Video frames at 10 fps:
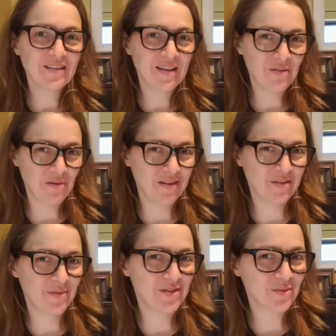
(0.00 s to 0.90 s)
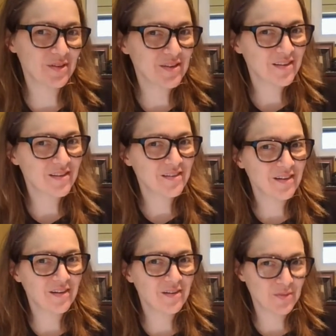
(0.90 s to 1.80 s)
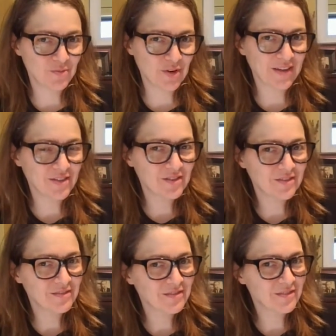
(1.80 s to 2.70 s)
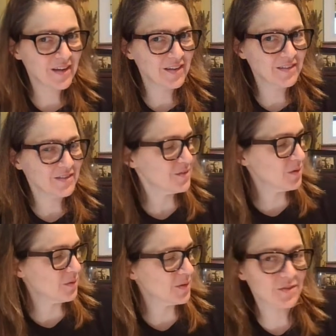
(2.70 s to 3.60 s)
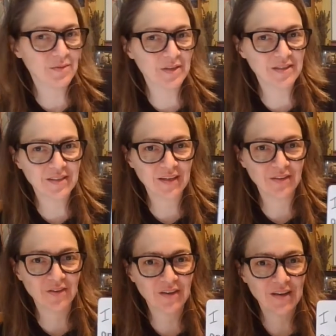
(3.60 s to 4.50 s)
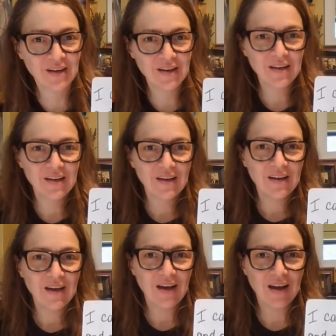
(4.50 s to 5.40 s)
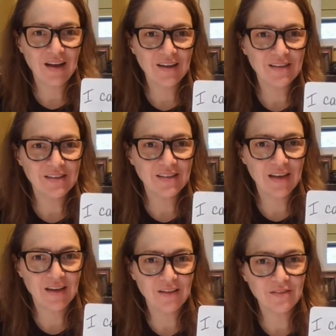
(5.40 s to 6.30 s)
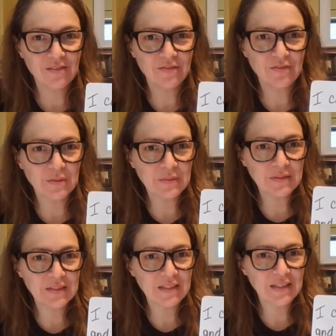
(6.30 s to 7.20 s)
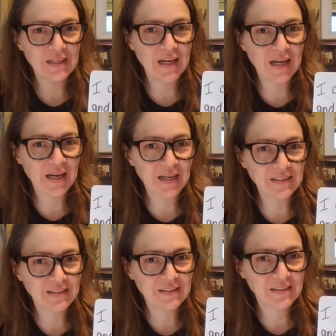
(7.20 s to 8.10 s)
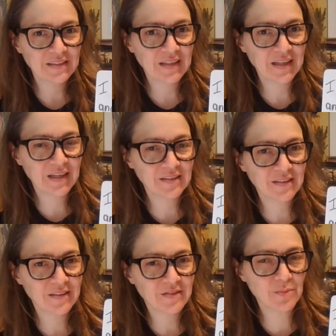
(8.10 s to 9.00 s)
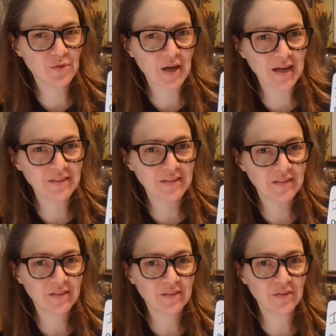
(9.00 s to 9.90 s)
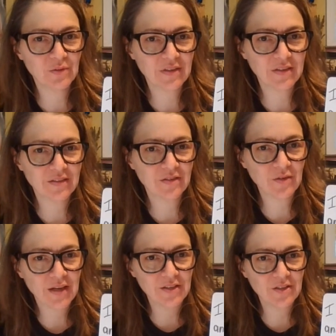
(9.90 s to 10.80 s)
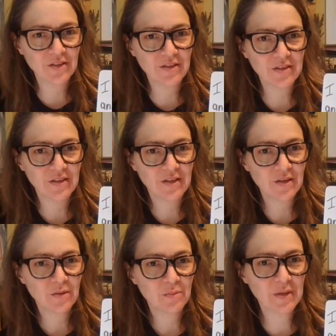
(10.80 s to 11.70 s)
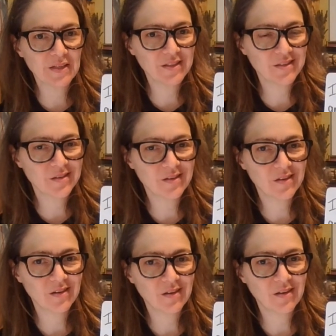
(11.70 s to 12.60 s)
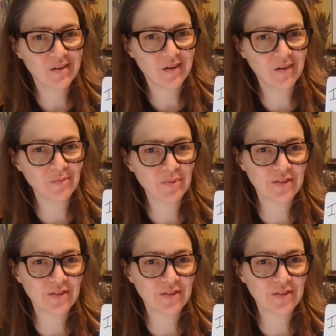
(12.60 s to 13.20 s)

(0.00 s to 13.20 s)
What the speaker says: today we're going to be doing subtraction. Okay, so let's read it together. I can fluently add and subtract using strategies based on